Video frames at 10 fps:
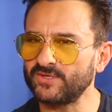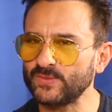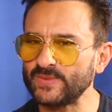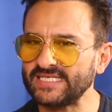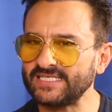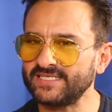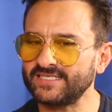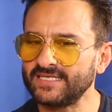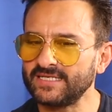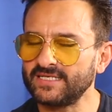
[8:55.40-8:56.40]
offered to me.
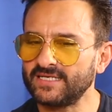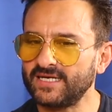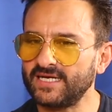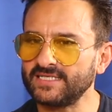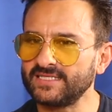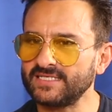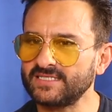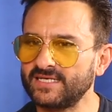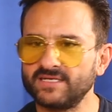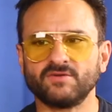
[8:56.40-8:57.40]
And they
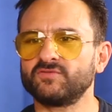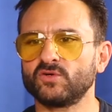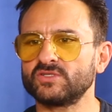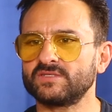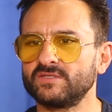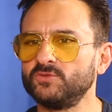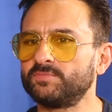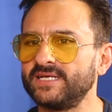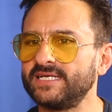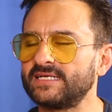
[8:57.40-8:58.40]
said, of course, you
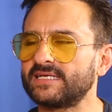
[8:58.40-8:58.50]
play